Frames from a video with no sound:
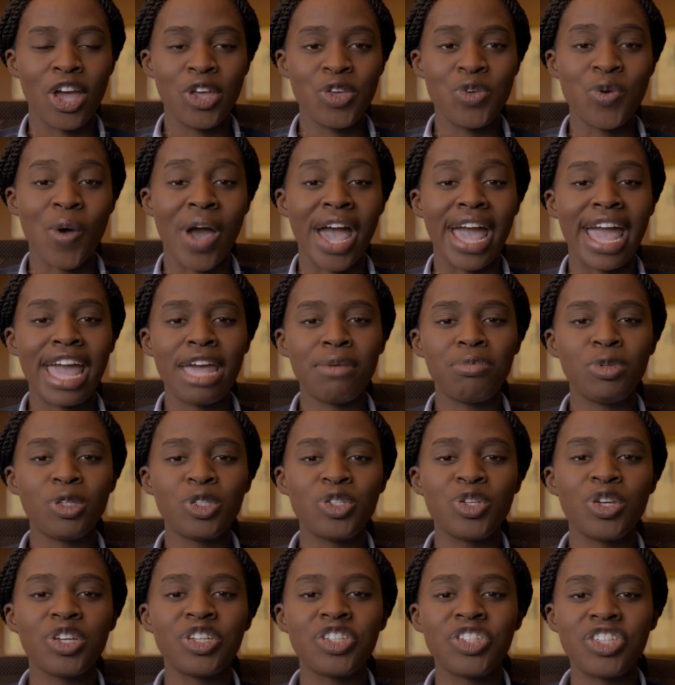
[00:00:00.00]
You are able
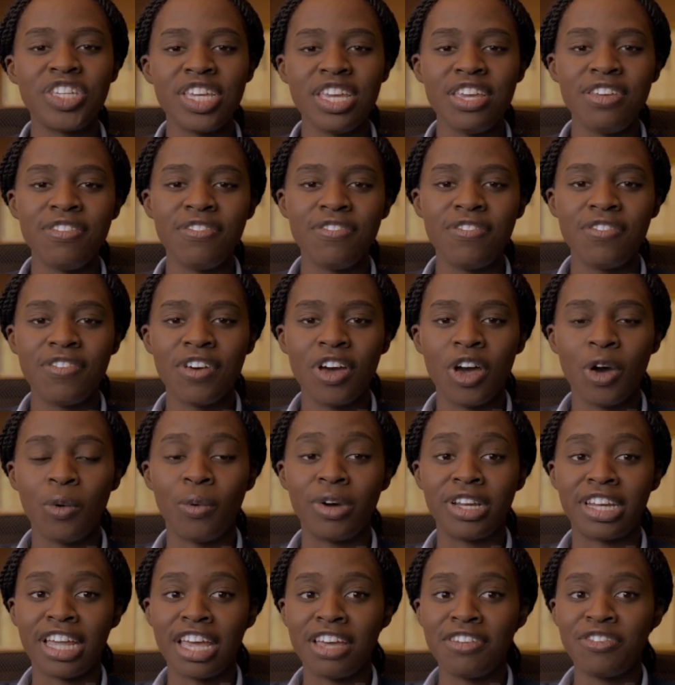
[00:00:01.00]
to achieve
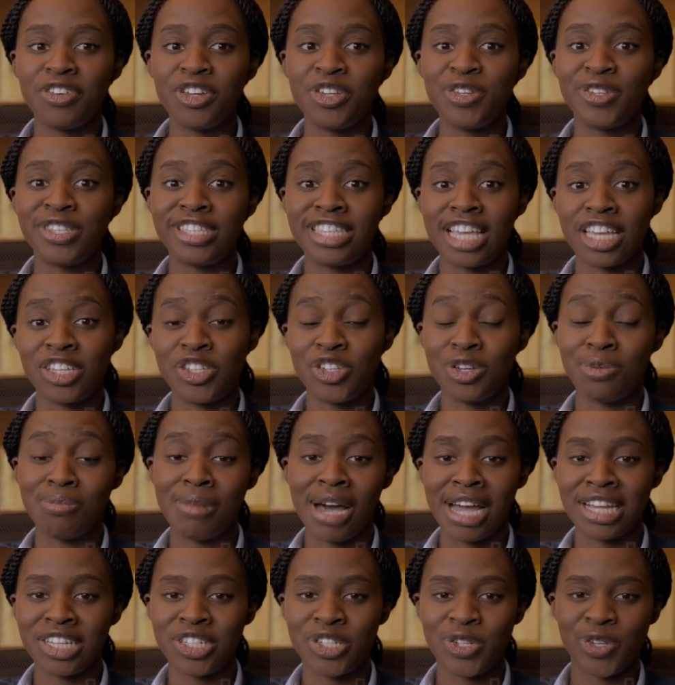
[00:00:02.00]
whatever you set your
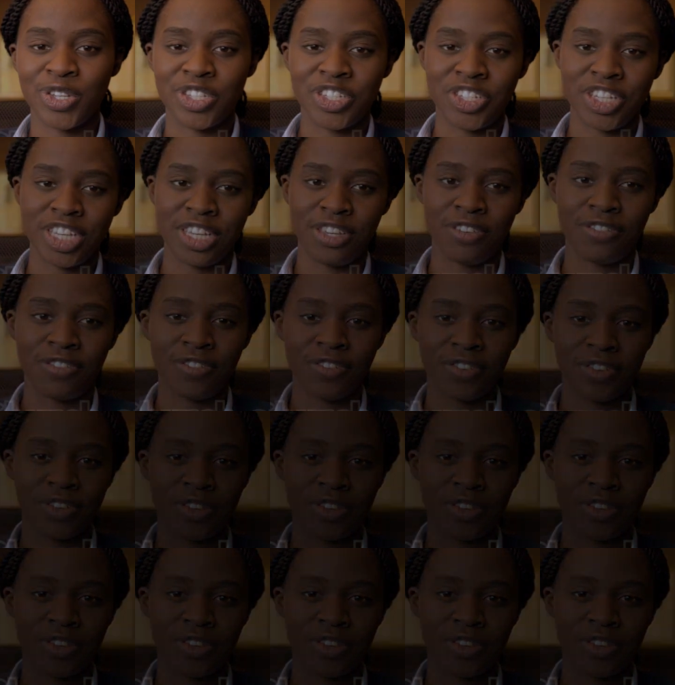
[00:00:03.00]
mind to achieve.